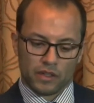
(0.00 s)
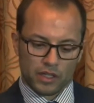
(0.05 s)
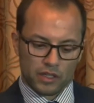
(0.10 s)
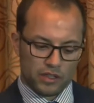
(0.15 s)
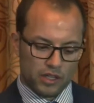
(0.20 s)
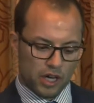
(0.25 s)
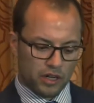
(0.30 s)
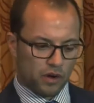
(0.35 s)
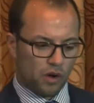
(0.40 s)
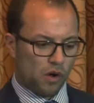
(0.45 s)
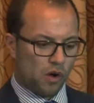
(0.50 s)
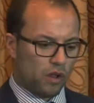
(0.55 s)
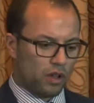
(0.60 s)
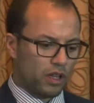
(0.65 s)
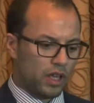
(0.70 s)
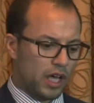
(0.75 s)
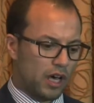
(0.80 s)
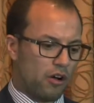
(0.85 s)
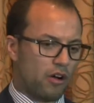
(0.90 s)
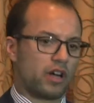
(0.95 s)
not
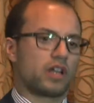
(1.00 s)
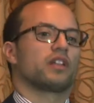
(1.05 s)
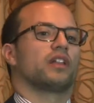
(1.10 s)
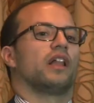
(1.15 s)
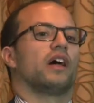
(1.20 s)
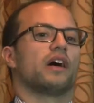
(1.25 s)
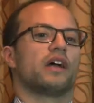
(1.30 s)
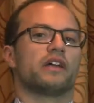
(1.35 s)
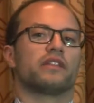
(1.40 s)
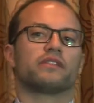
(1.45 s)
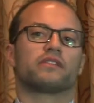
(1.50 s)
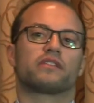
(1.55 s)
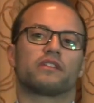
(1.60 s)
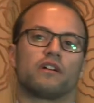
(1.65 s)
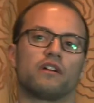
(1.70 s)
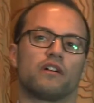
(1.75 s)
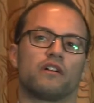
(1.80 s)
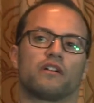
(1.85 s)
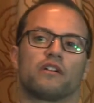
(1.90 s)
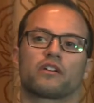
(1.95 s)
all our clients
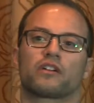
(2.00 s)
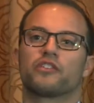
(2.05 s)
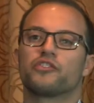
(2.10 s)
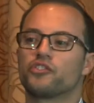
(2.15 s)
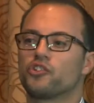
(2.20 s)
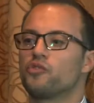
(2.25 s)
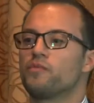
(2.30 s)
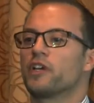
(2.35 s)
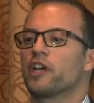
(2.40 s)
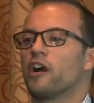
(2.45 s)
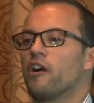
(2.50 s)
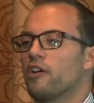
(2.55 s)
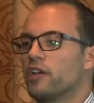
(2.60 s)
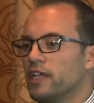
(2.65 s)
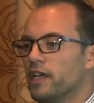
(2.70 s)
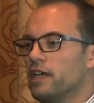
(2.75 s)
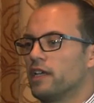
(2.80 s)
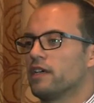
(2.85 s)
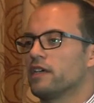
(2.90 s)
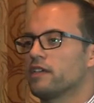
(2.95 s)
are consuming our
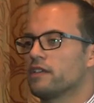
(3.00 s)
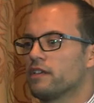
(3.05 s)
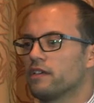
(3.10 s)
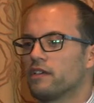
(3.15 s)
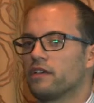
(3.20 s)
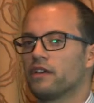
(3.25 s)
data